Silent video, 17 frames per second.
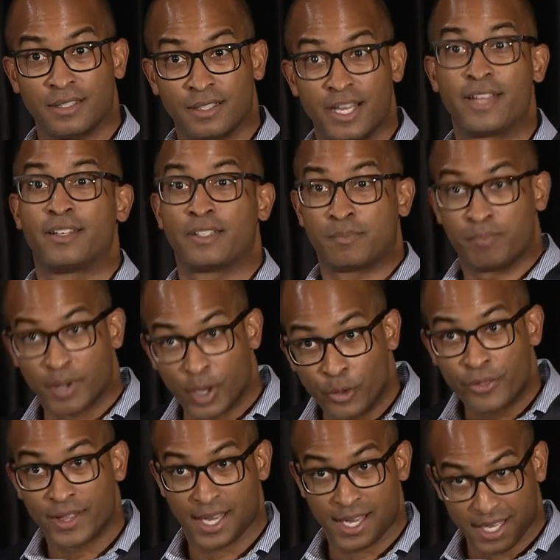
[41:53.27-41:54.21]
It is
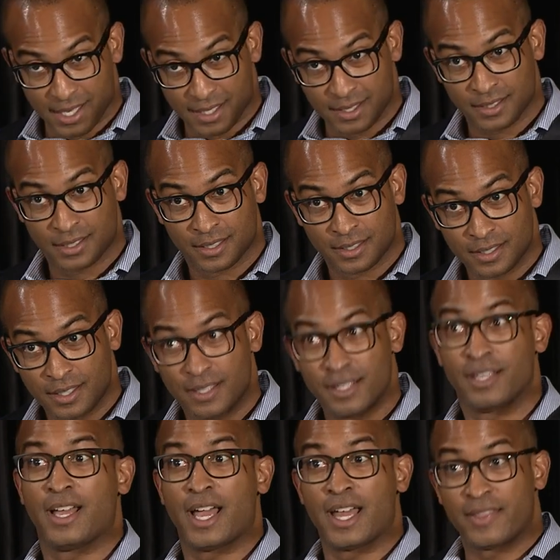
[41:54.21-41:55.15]
both and.
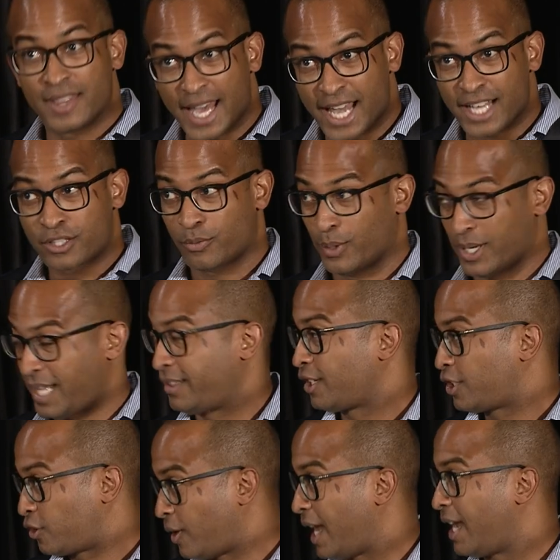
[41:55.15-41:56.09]
And that's what the
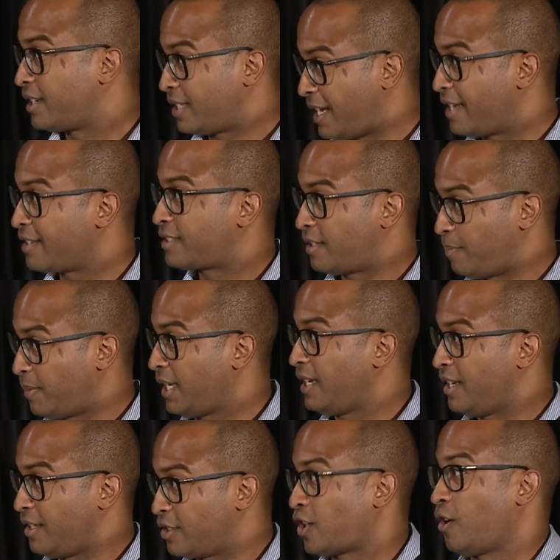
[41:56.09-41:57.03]
strategy has to be
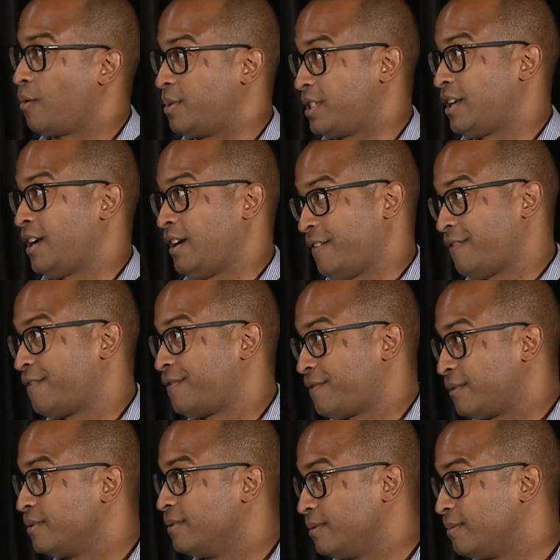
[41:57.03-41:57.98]
in terms
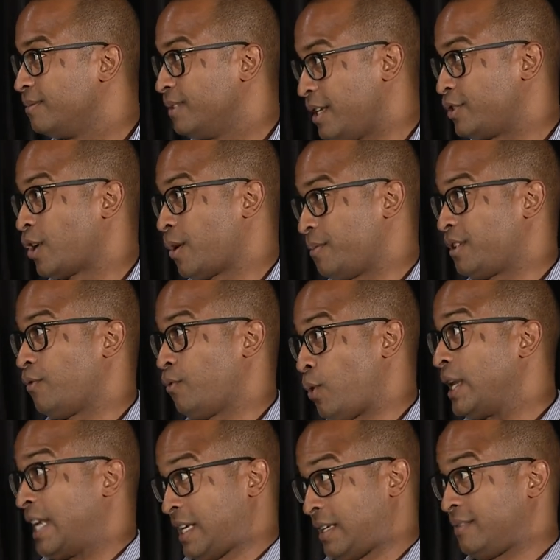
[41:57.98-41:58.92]
of
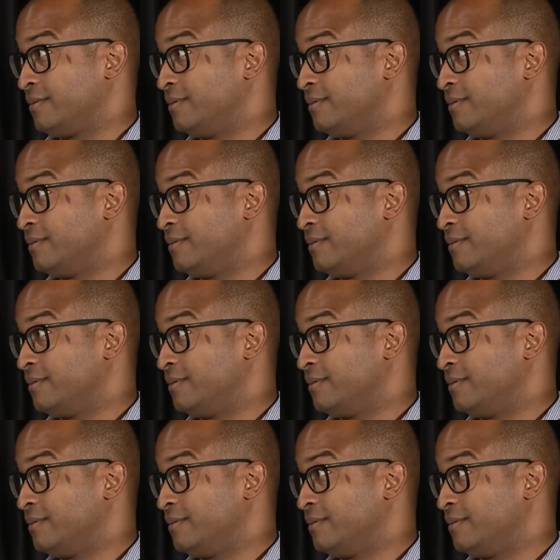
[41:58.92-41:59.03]
winning.